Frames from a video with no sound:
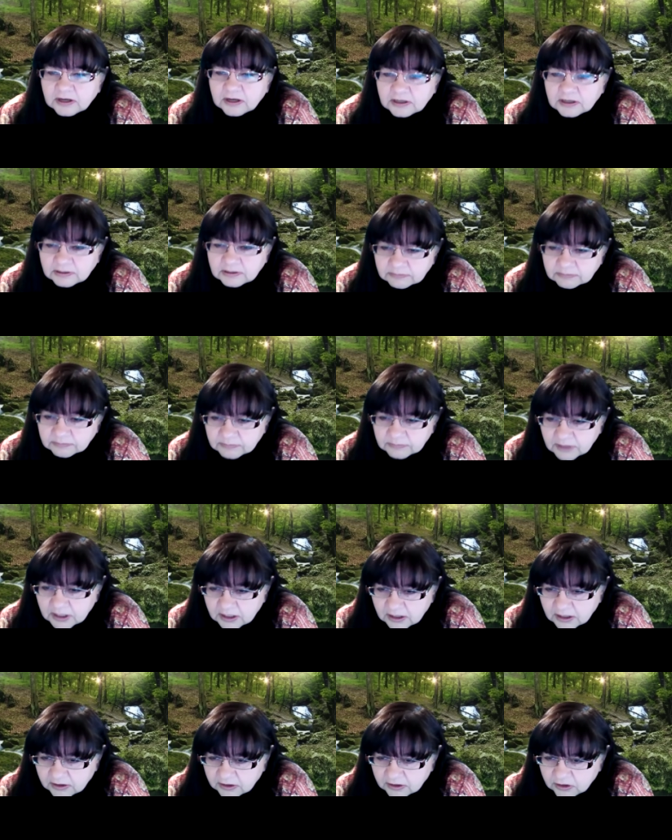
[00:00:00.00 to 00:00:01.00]
Um,
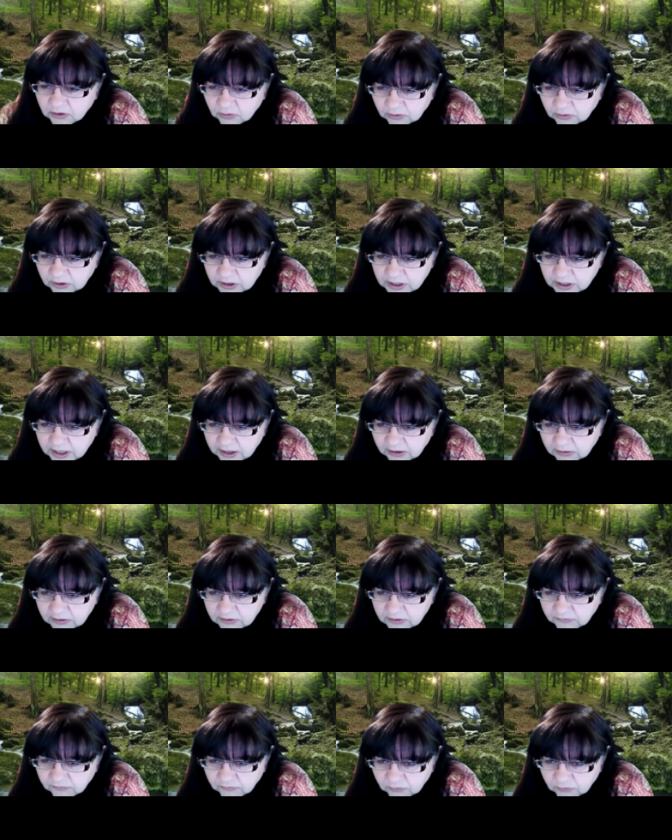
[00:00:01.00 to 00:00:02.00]
your
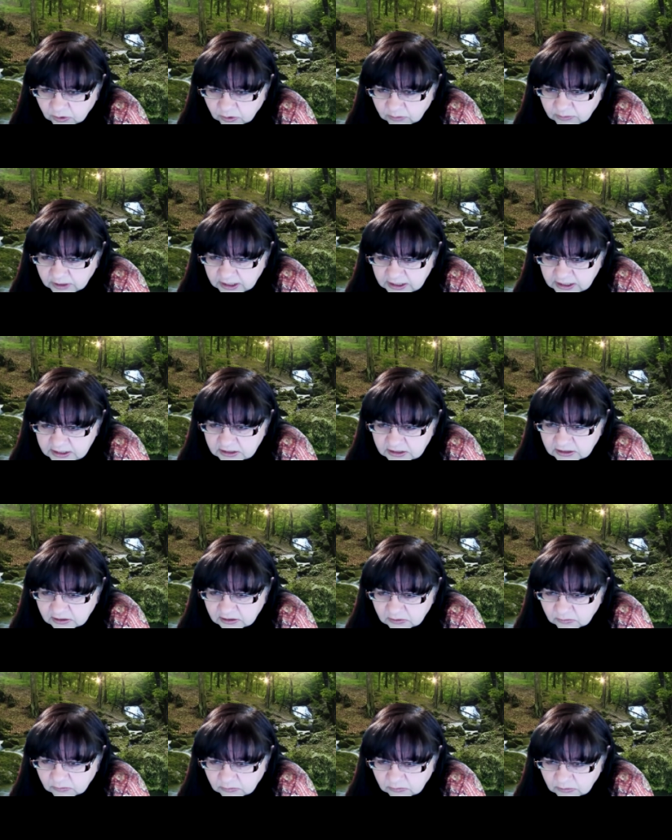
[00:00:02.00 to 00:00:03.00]
narrative form needs a
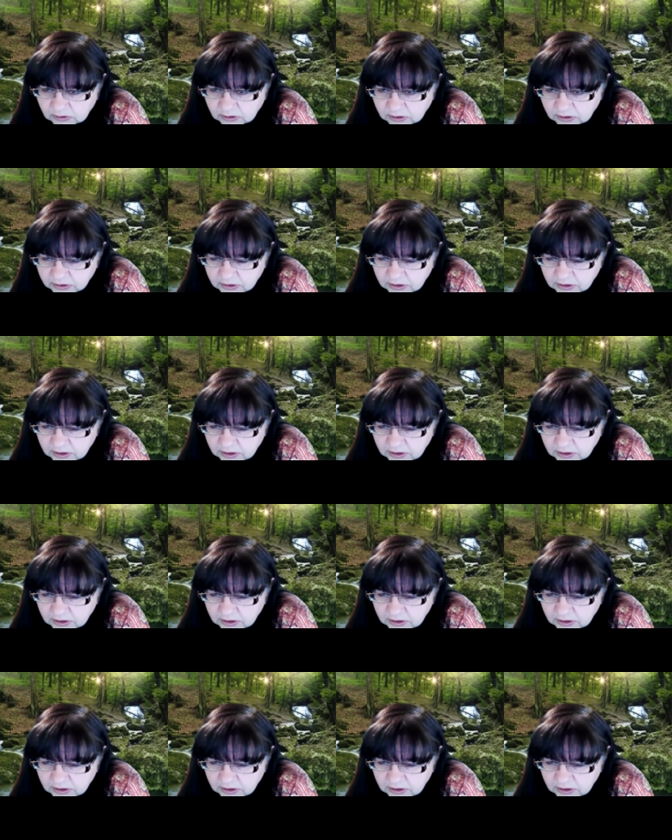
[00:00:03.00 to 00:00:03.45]
little work.